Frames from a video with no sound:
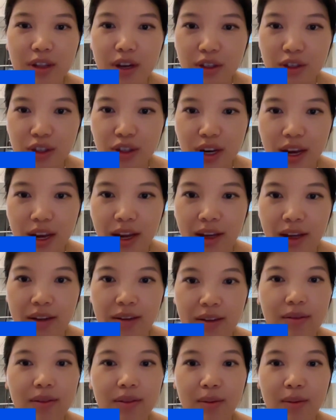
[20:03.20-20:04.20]

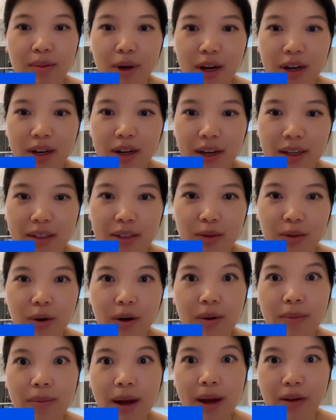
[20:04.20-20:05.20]
launching their products or
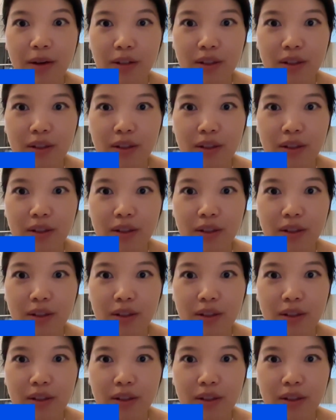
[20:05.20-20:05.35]
about